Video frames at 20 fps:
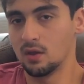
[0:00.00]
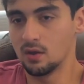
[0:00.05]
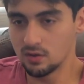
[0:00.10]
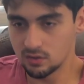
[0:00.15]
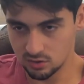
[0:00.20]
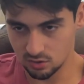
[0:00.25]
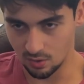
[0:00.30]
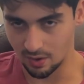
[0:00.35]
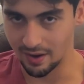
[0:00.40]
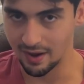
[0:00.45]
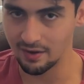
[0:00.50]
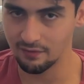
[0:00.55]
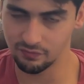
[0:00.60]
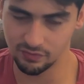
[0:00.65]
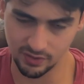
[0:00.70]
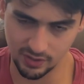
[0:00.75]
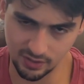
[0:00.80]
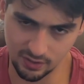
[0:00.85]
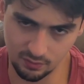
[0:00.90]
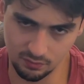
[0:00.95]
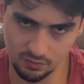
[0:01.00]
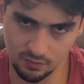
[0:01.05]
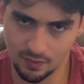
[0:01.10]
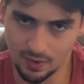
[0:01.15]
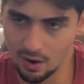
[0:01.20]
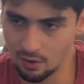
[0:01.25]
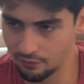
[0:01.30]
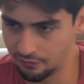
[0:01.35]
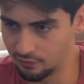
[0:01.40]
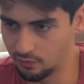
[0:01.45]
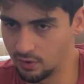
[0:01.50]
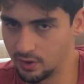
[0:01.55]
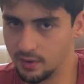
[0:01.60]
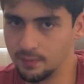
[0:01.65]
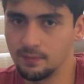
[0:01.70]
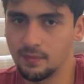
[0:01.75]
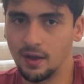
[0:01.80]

So I have the route for it.